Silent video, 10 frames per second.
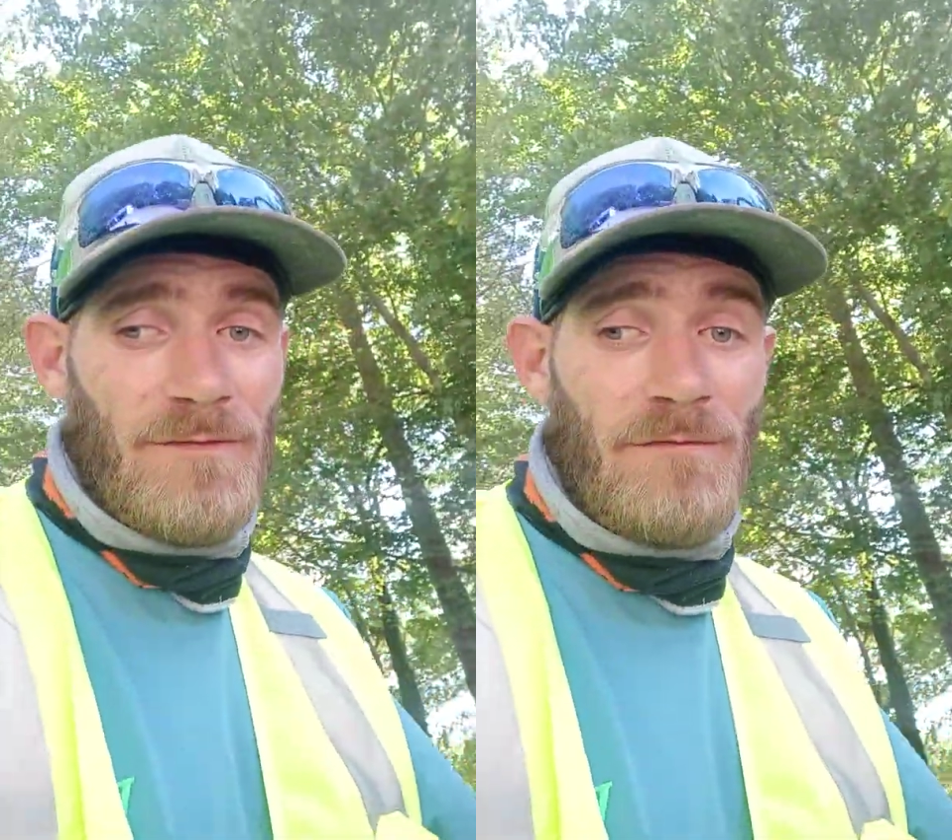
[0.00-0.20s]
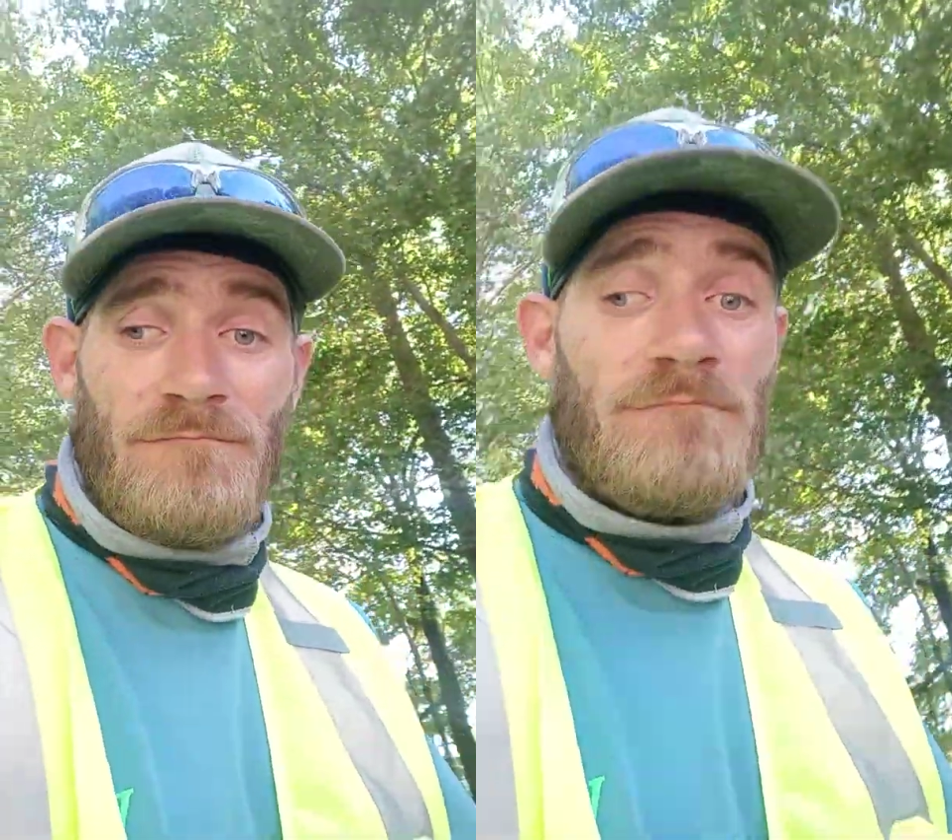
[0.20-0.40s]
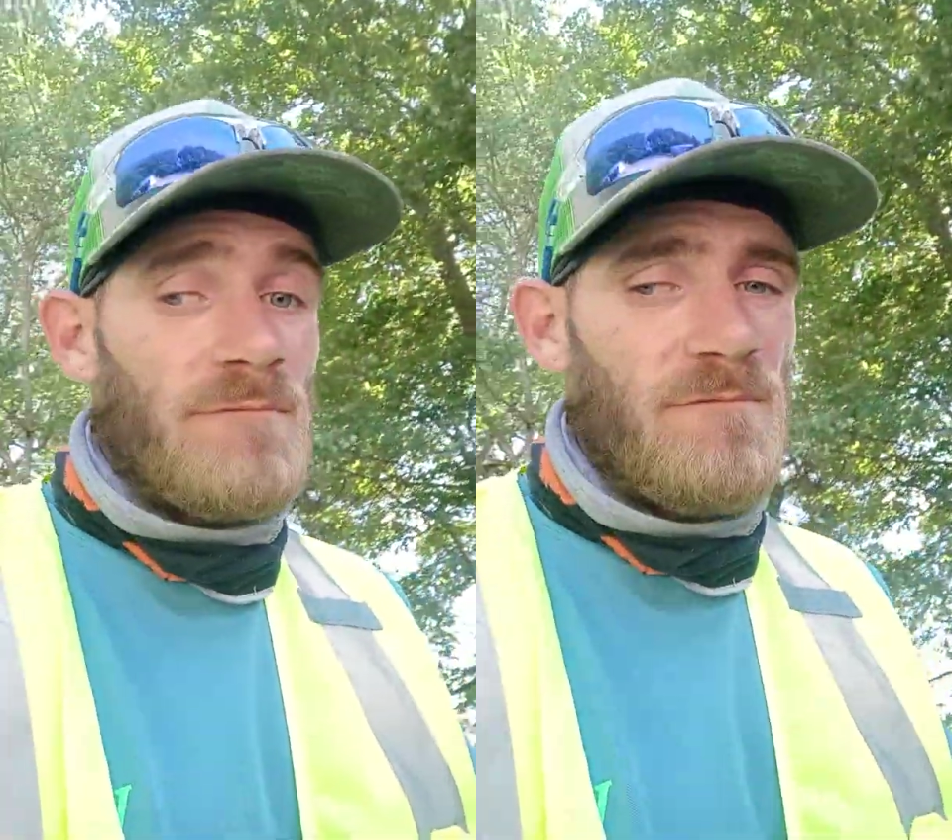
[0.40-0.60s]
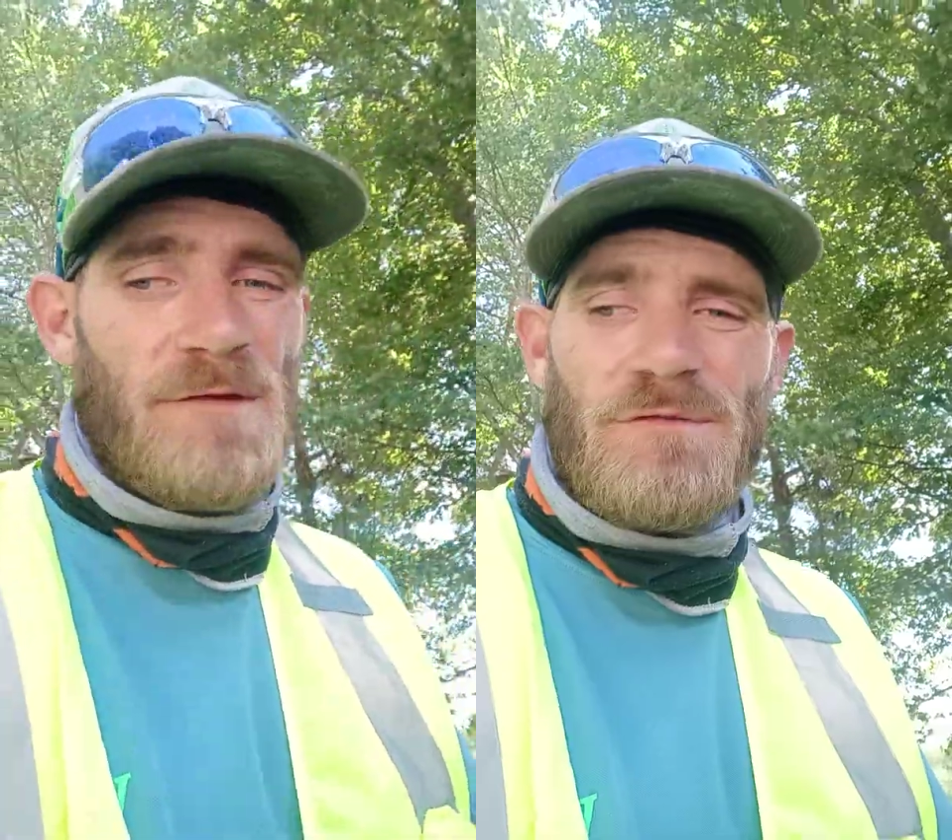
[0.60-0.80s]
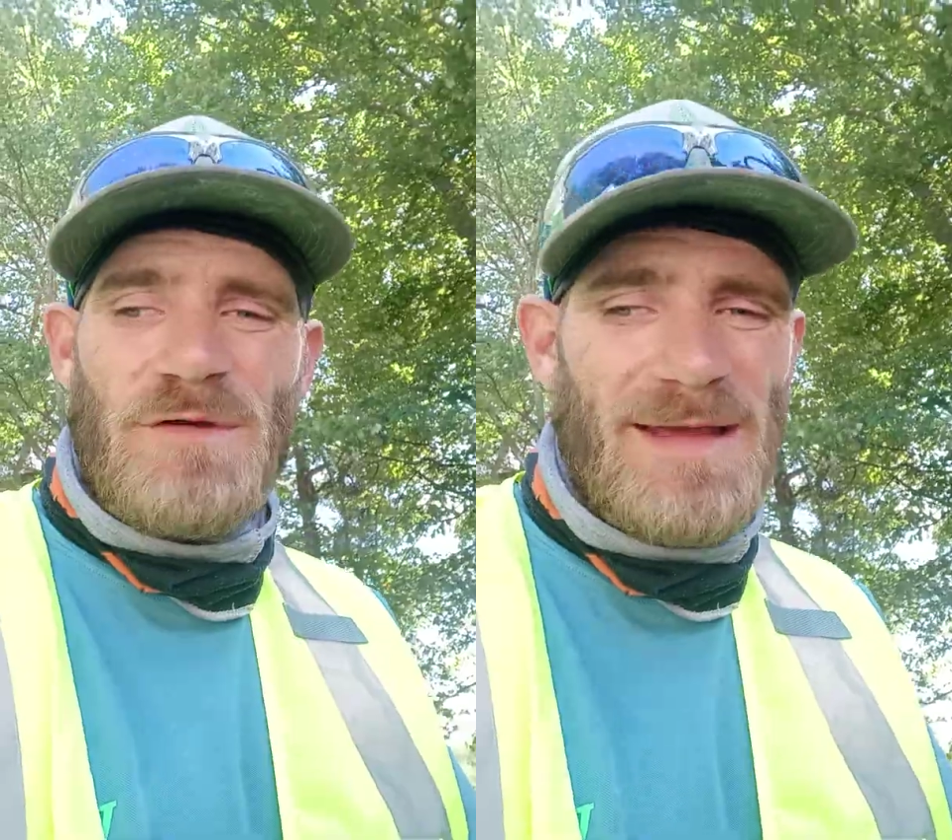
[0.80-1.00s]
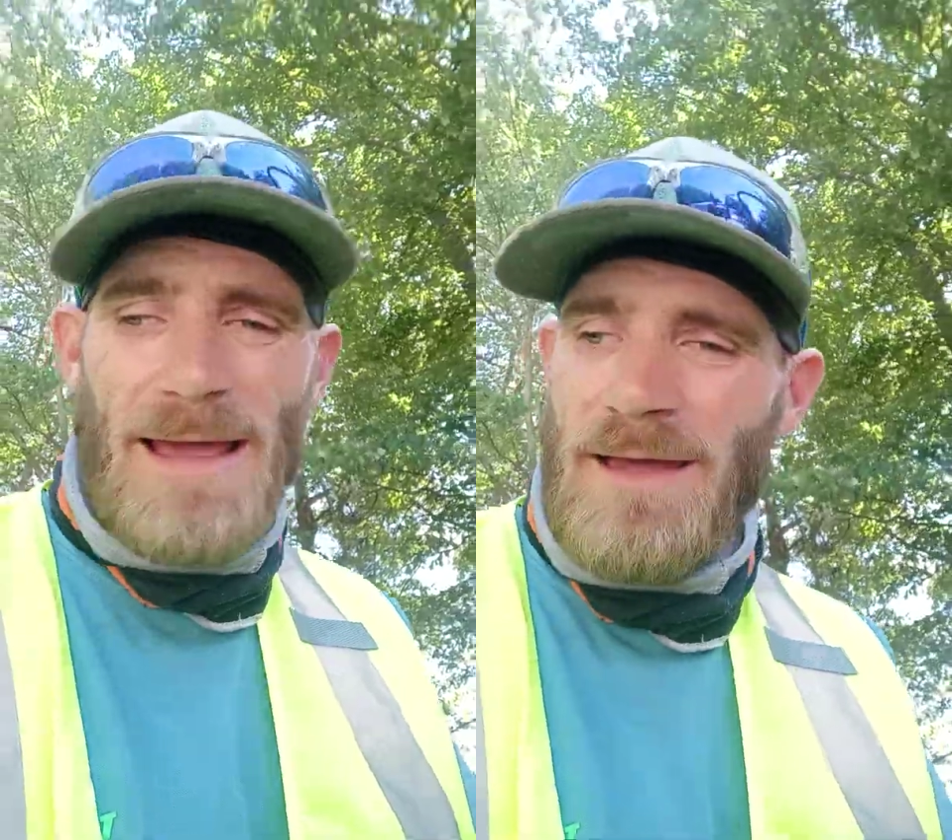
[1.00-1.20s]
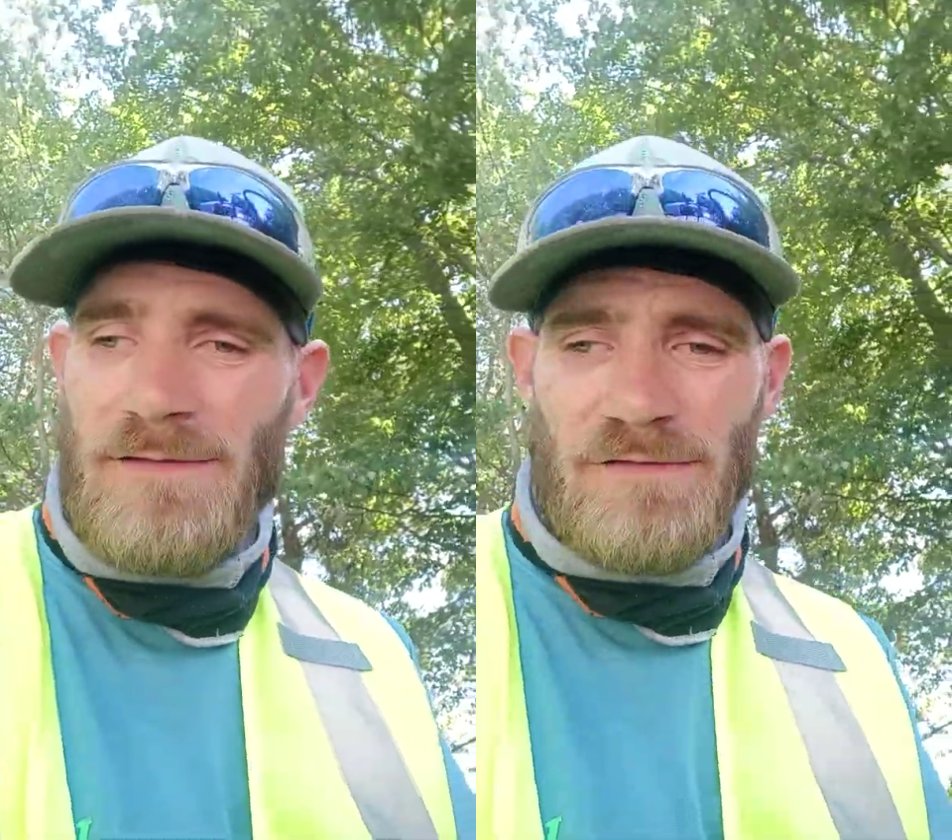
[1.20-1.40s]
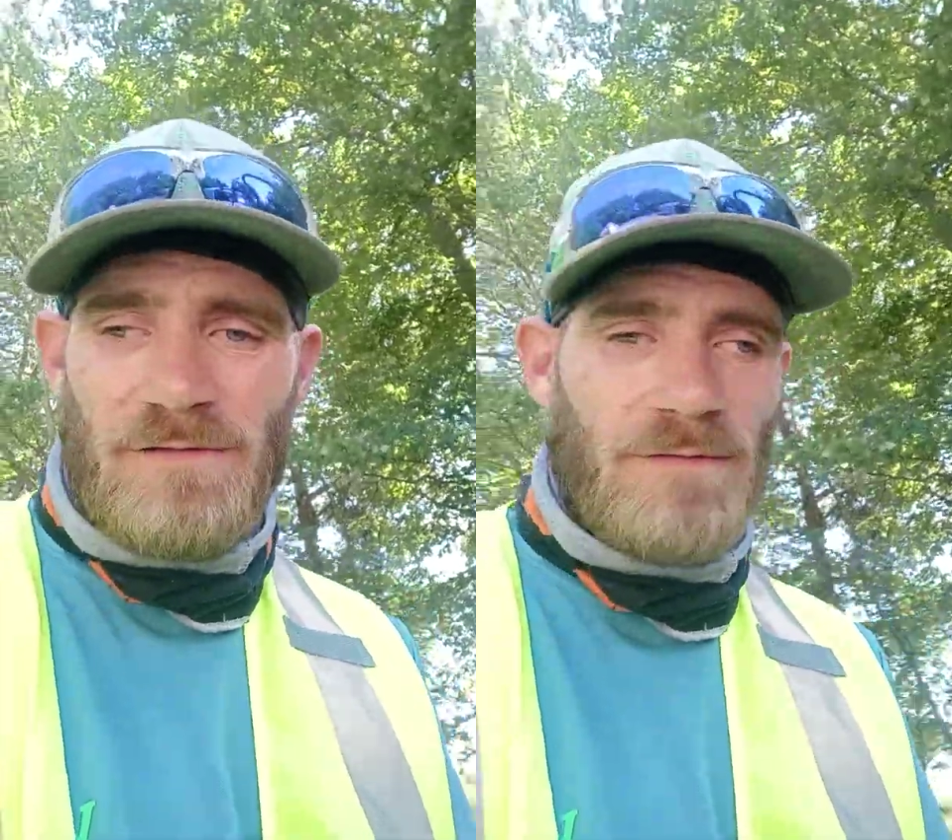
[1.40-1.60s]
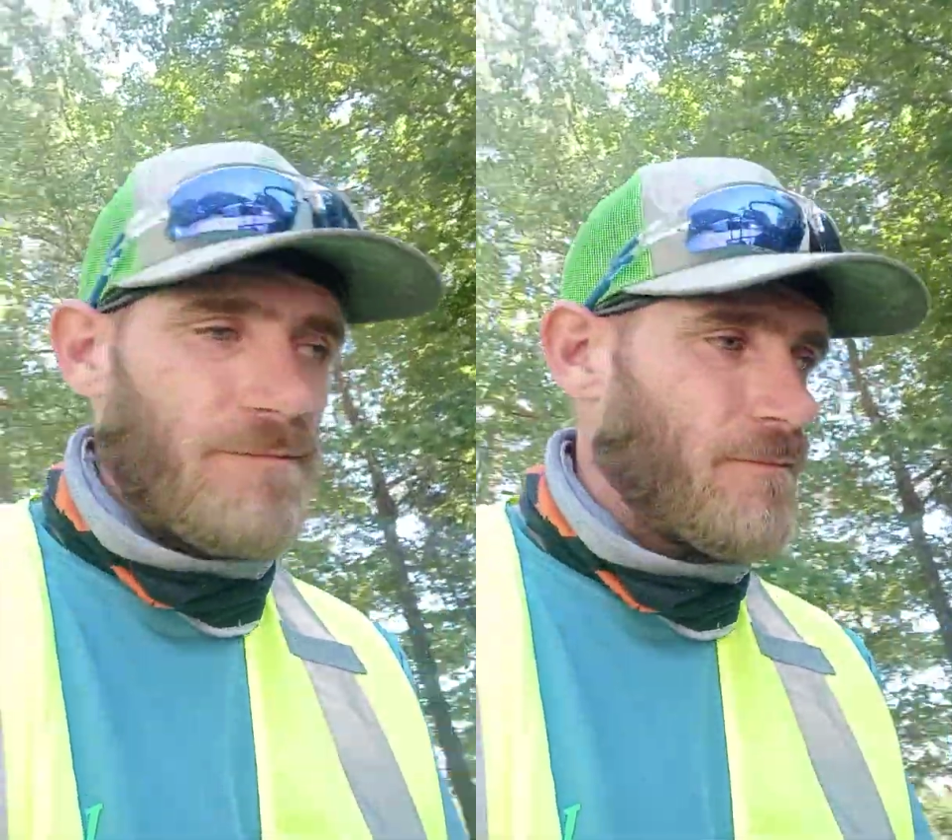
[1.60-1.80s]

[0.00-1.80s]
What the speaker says: feel free to ask.